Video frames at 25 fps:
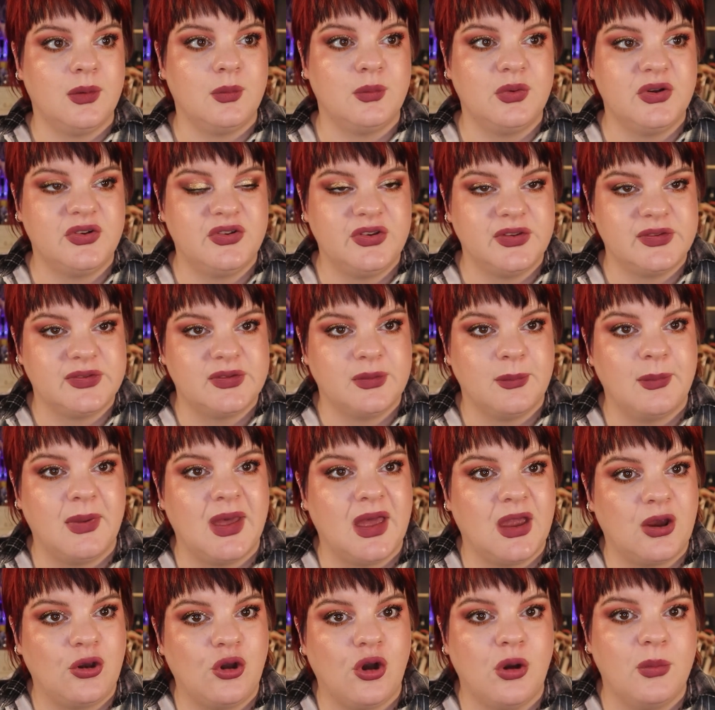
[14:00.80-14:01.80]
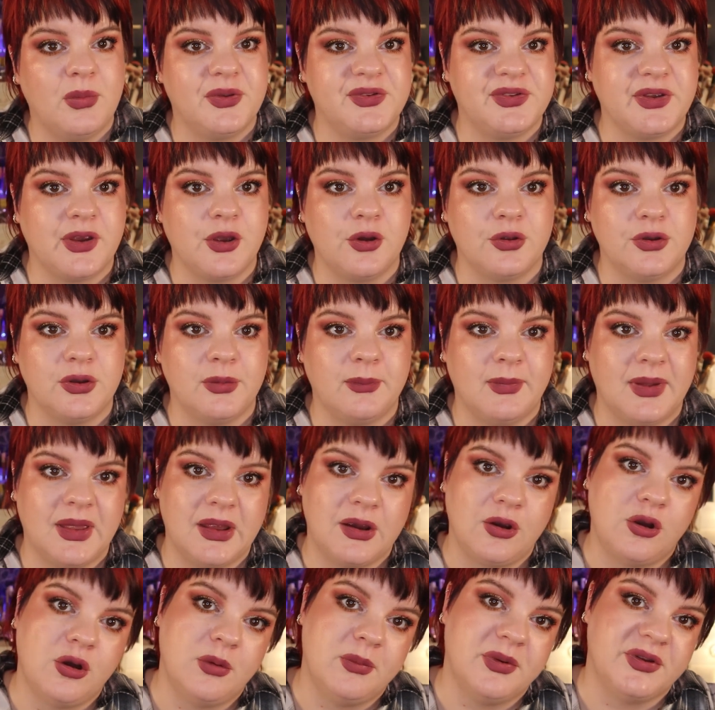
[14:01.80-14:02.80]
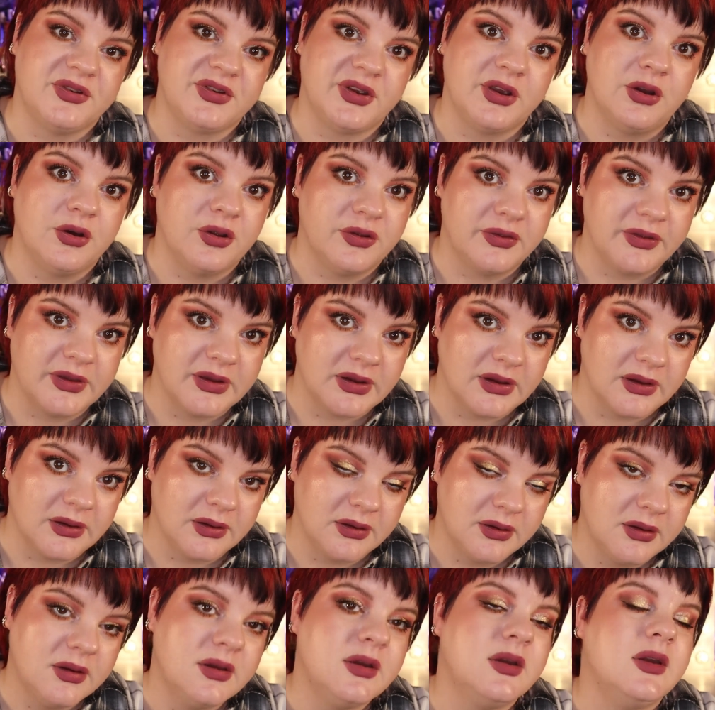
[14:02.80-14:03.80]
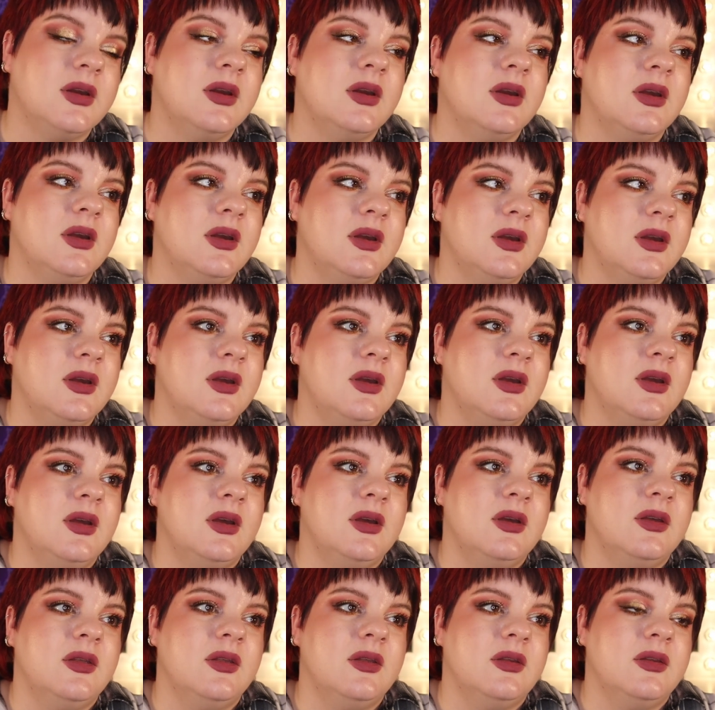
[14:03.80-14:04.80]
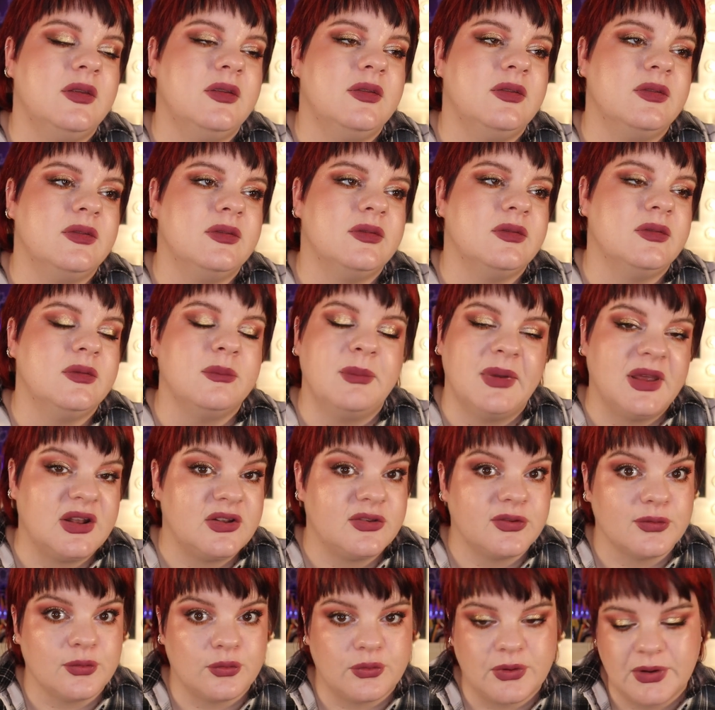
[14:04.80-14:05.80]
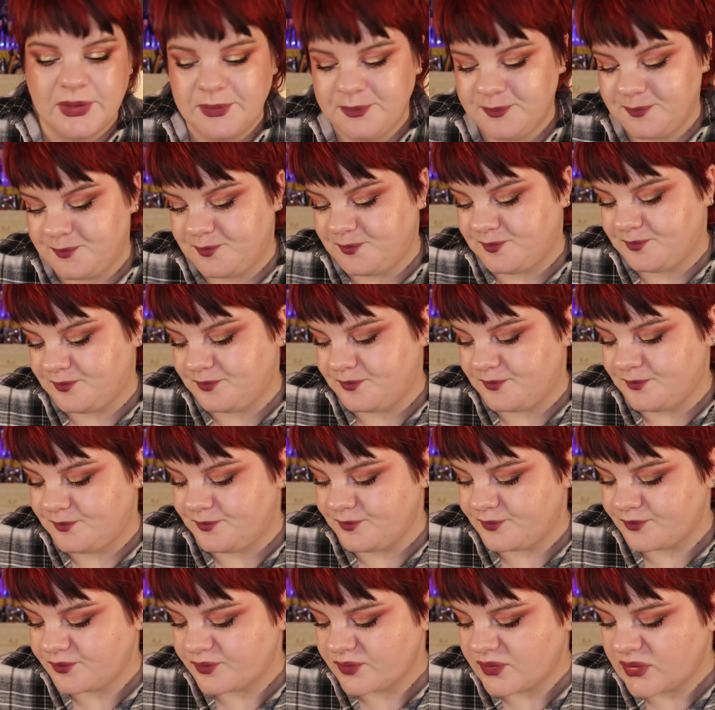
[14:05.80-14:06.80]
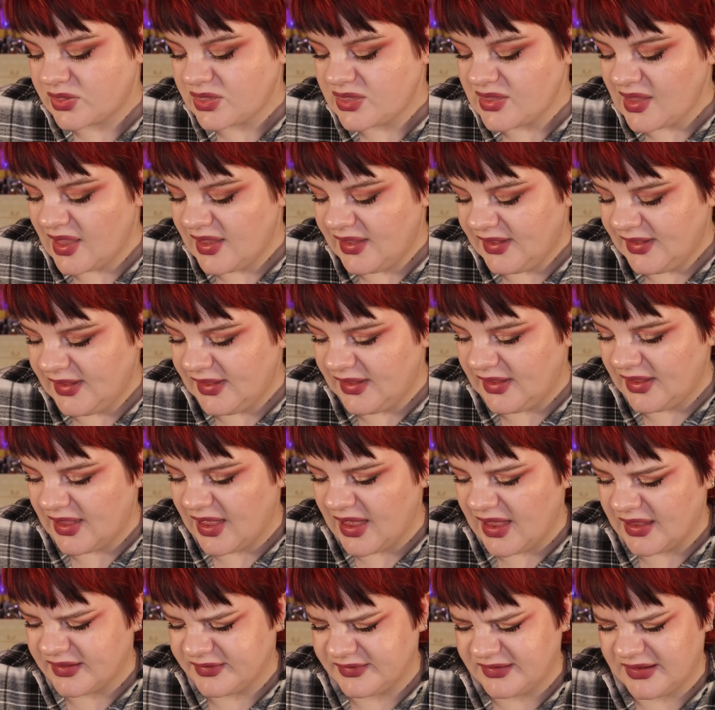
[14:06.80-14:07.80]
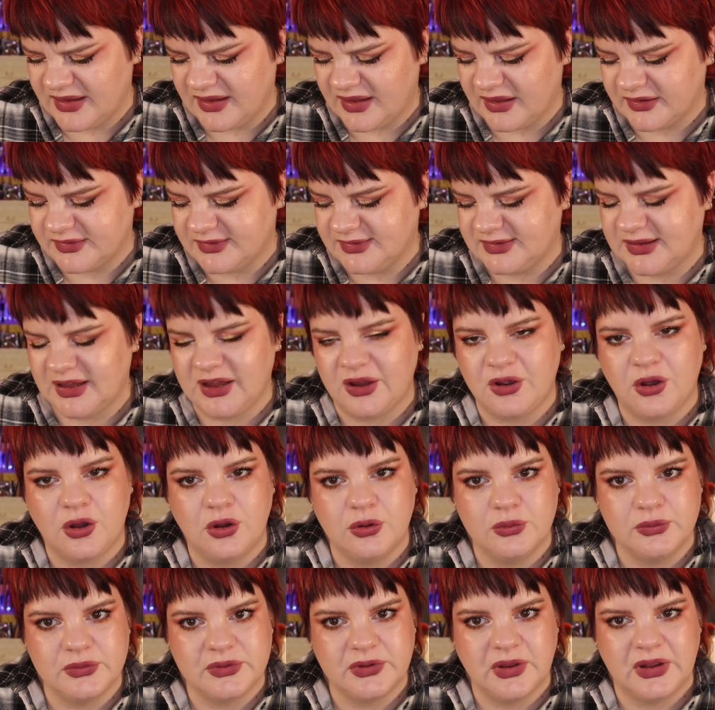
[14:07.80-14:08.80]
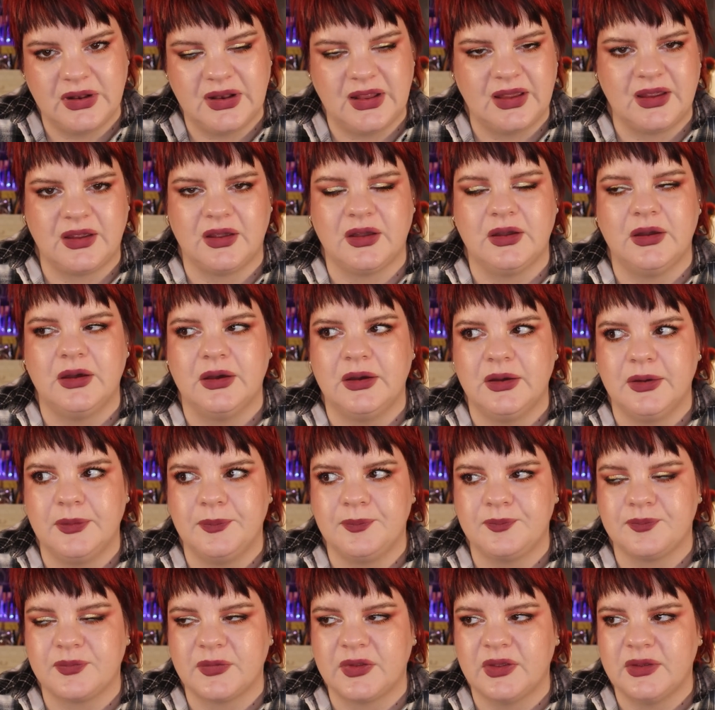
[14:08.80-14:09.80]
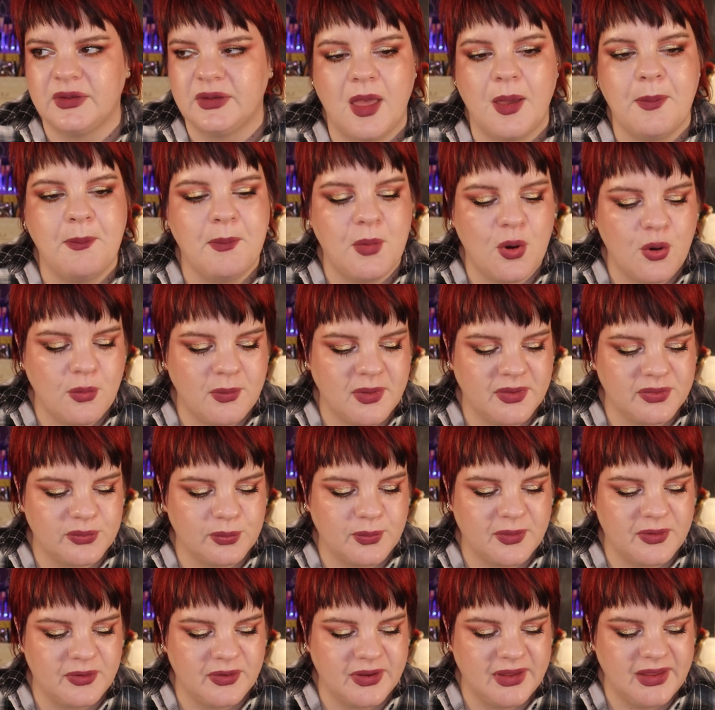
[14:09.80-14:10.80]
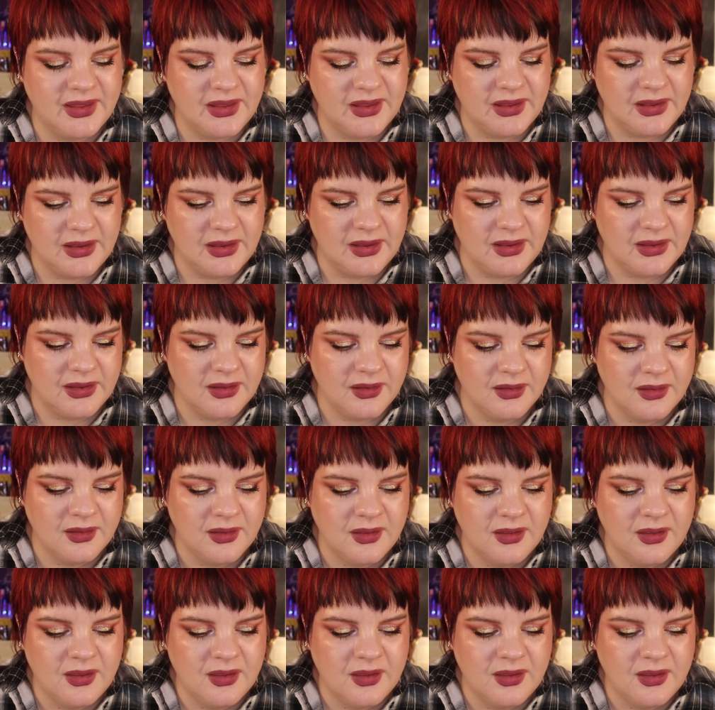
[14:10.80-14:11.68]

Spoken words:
which is the man commenting on the main story, he has like a moment where he